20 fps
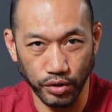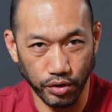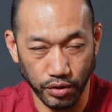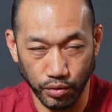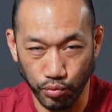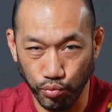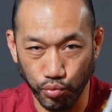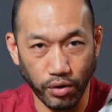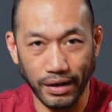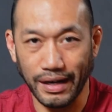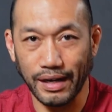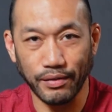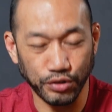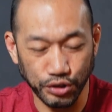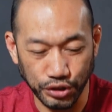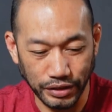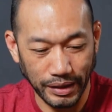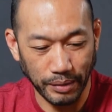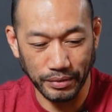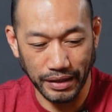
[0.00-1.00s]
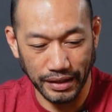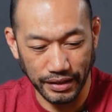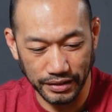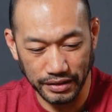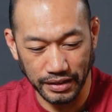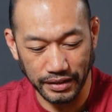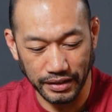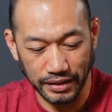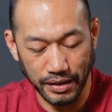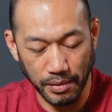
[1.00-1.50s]
or whatever shape that
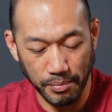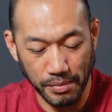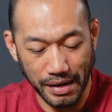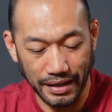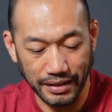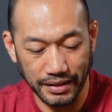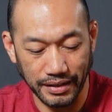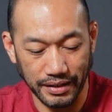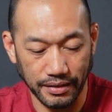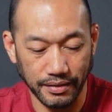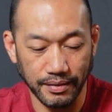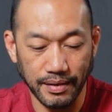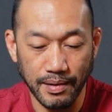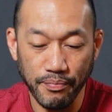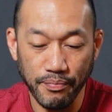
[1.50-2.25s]
it's going to come back in.